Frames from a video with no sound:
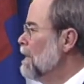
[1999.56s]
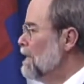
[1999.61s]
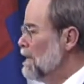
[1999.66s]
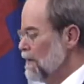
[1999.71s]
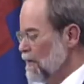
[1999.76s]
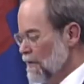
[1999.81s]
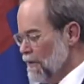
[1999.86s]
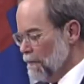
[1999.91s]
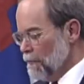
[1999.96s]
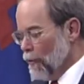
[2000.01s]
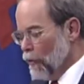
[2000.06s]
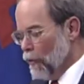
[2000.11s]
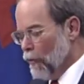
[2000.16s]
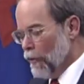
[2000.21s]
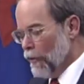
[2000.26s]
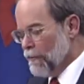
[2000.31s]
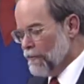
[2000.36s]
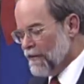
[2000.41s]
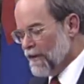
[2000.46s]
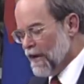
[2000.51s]
He
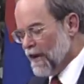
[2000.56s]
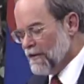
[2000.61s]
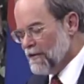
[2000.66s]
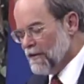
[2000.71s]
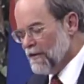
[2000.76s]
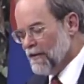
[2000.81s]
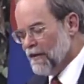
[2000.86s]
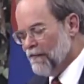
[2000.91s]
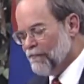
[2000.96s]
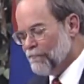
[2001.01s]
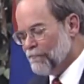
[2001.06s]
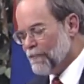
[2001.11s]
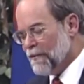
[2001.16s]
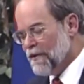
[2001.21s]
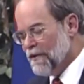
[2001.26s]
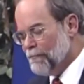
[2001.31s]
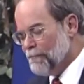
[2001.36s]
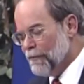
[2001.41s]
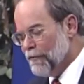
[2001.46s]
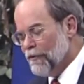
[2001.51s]
abhorred the idea of
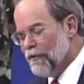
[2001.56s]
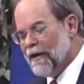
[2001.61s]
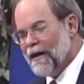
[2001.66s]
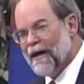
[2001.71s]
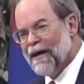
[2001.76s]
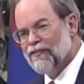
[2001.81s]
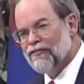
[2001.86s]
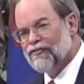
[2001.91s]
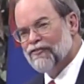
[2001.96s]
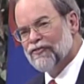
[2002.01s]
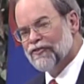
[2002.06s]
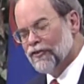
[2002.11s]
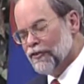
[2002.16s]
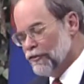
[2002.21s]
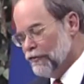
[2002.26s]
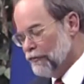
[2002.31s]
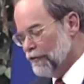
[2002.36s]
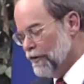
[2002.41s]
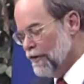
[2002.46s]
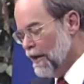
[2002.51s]
people as
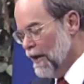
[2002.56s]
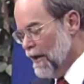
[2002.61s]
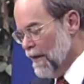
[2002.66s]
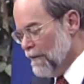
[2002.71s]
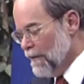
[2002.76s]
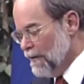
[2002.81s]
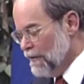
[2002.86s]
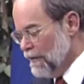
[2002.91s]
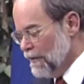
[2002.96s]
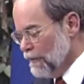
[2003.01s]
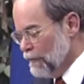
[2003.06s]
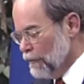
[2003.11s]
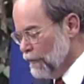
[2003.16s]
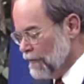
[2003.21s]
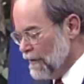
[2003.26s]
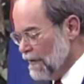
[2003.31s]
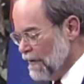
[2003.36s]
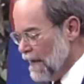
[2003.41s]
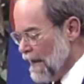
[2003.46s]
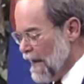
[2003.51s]
children that need
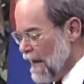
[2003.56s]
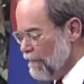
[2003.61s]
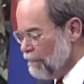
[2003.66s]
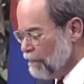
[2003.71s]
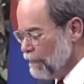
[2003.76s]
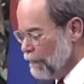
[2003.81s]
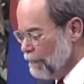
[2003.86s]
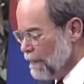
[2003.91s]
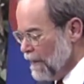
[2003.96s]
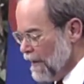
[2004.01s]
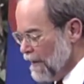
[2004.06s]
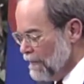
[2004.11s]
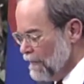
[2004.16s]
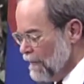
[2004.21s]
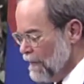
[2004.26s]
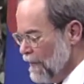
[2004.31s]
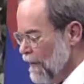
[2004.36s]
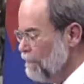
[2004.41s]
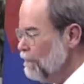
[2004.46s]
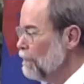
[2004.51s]
looking after by
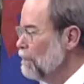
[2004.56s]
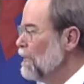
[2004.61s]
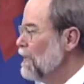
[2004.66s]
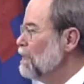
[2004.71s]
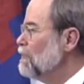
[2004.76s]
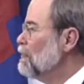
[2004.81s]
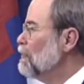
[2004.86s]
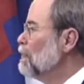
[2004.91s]
the government.